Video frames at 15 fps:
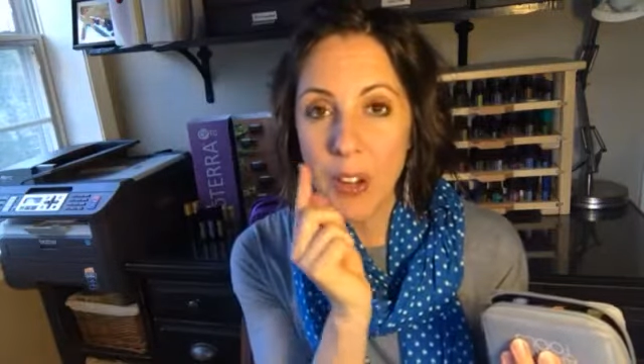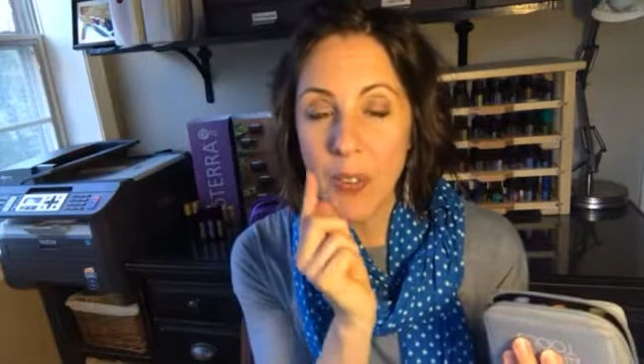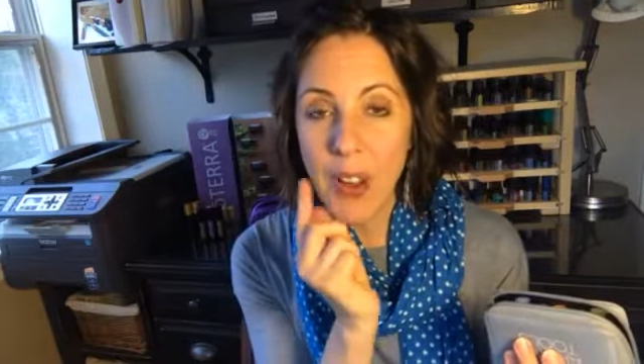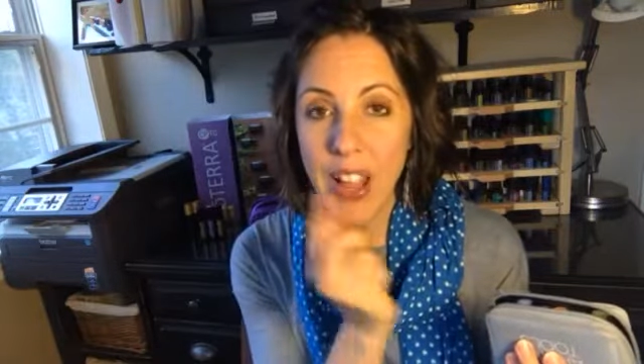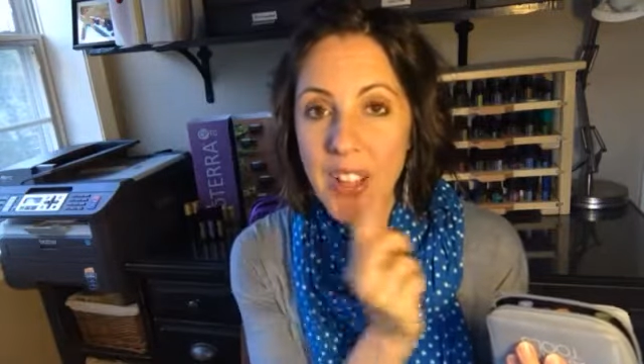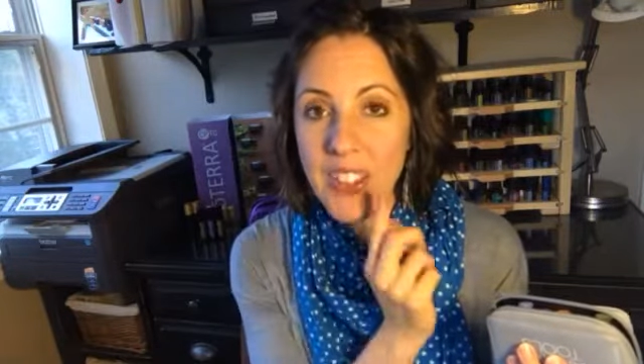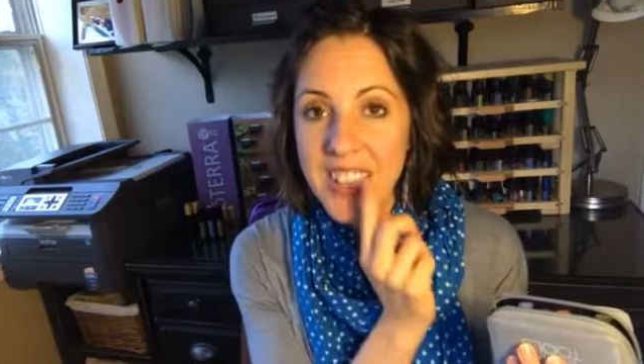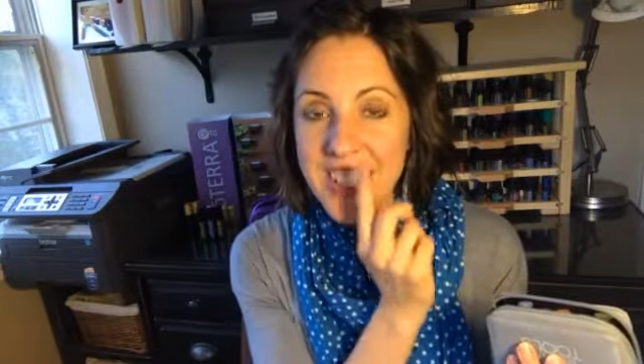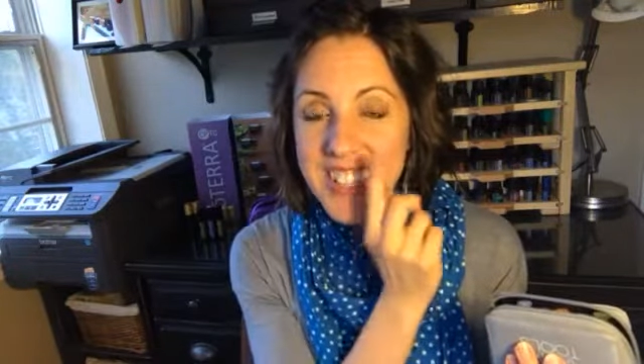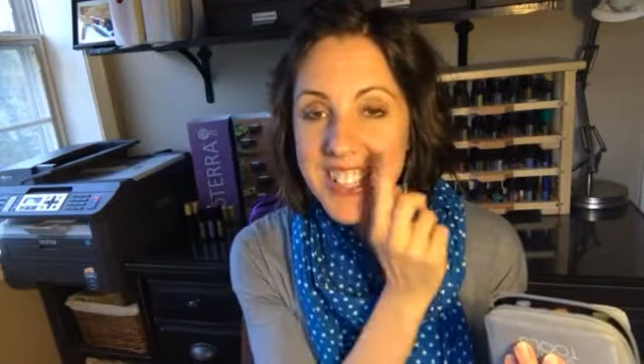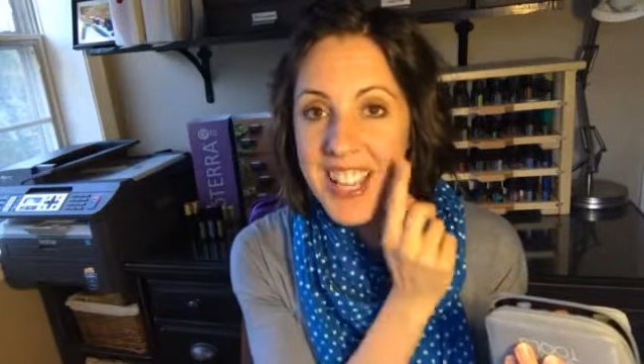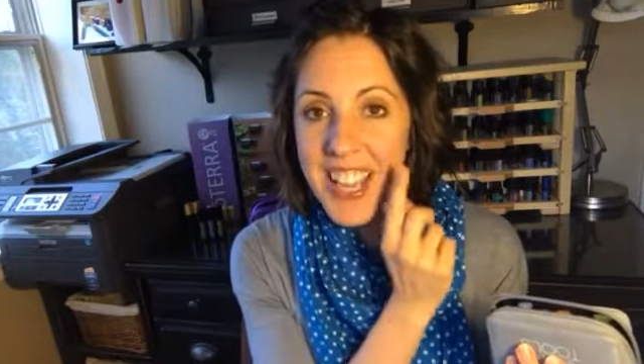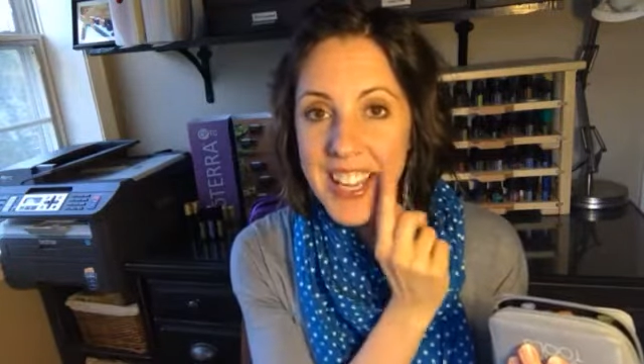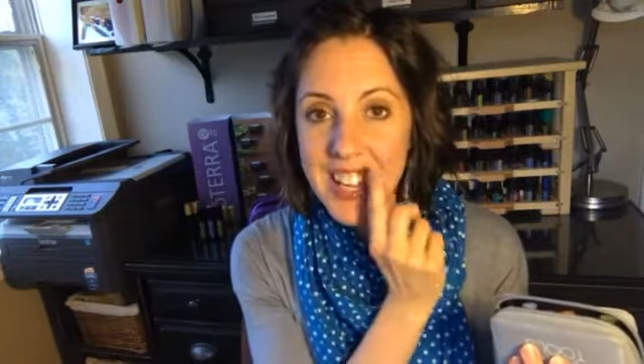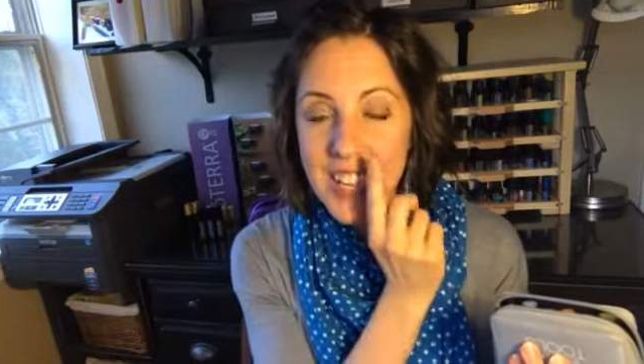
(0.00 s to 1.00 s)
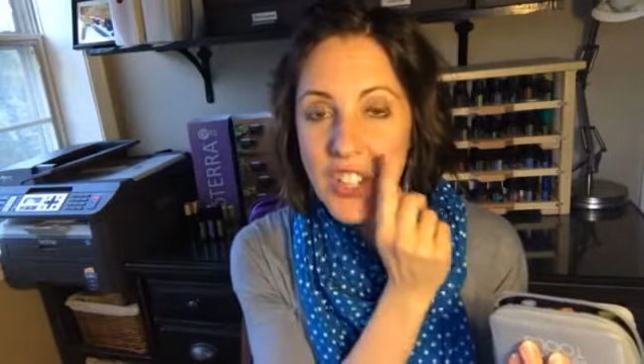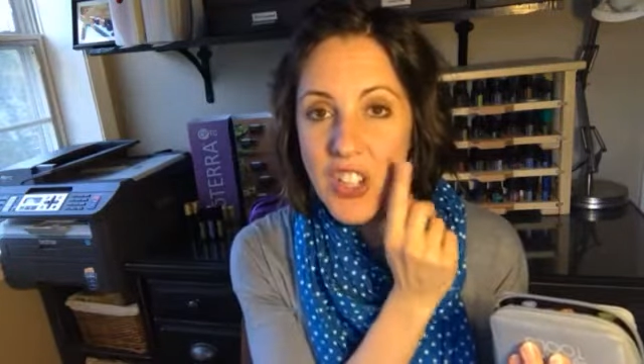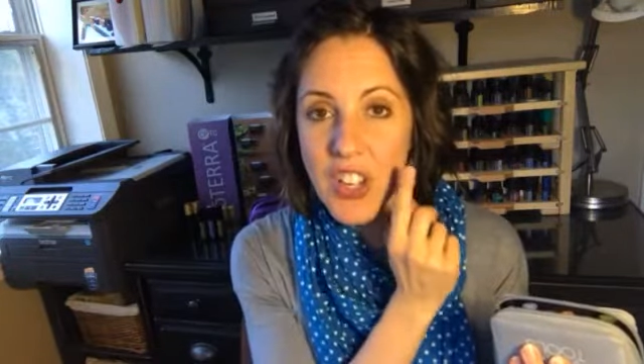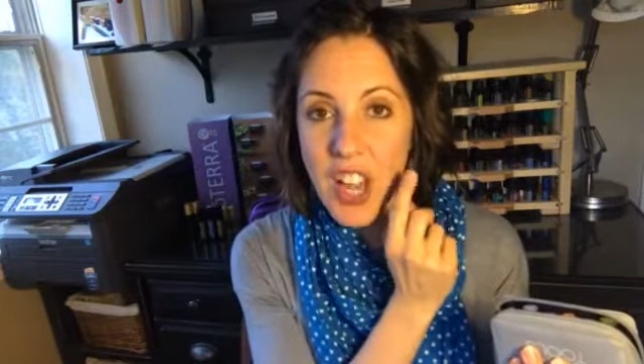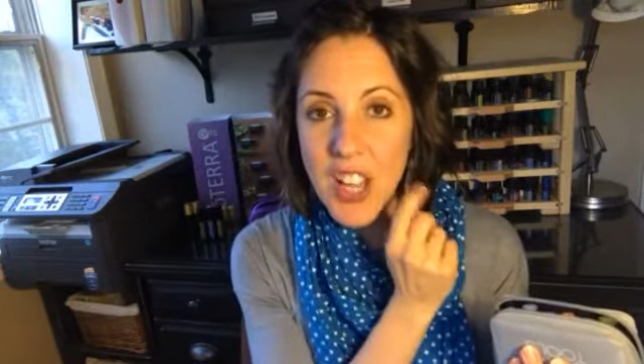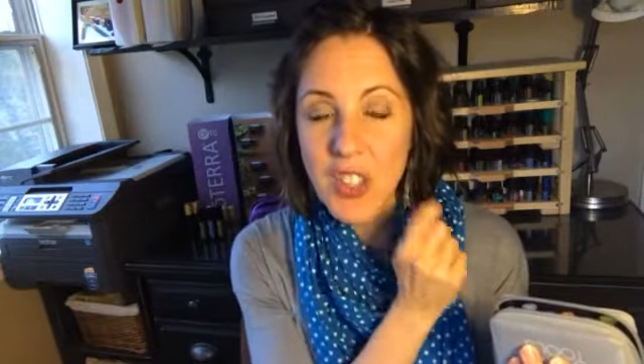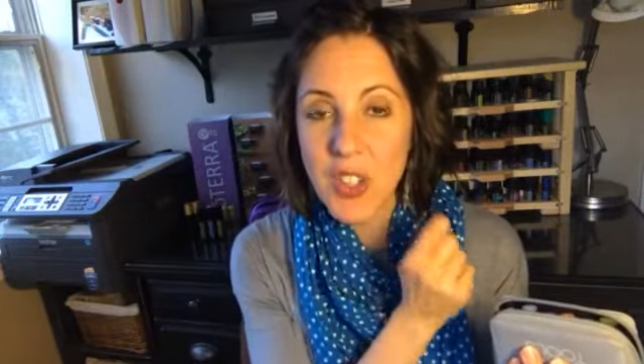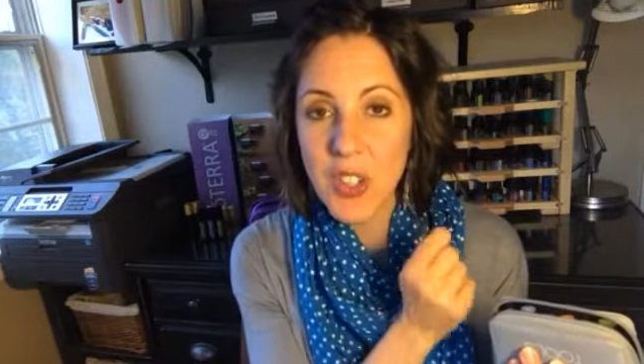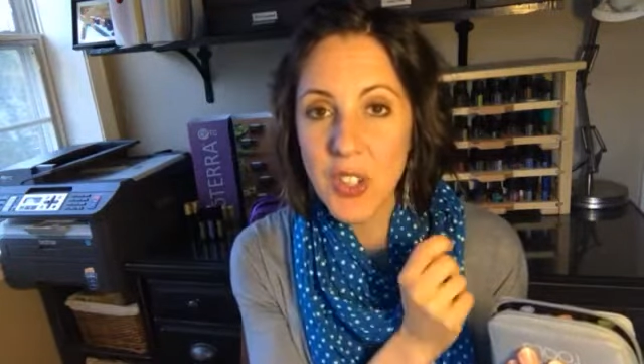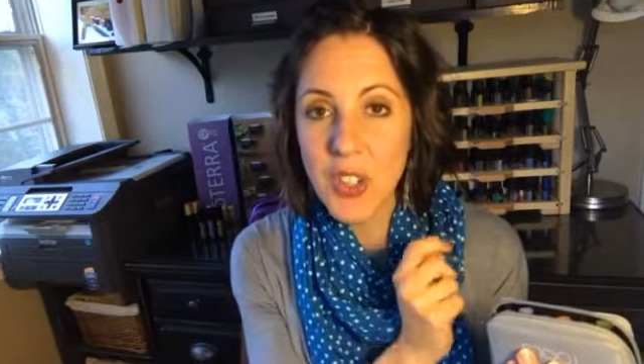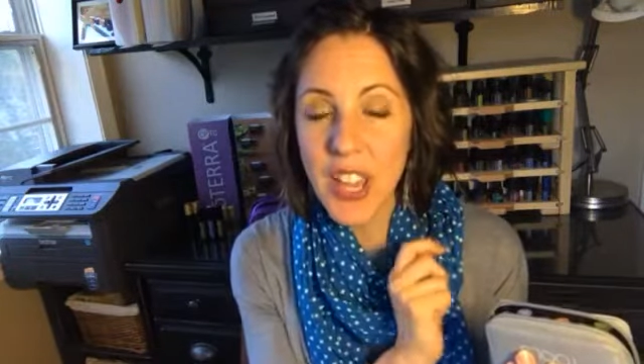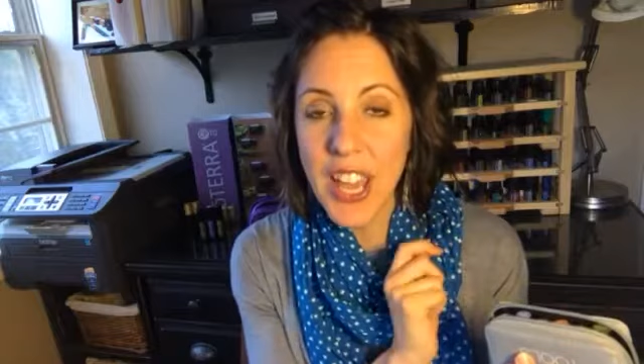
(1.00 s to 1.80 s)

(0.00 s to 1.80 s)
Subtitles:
around inside each nostril,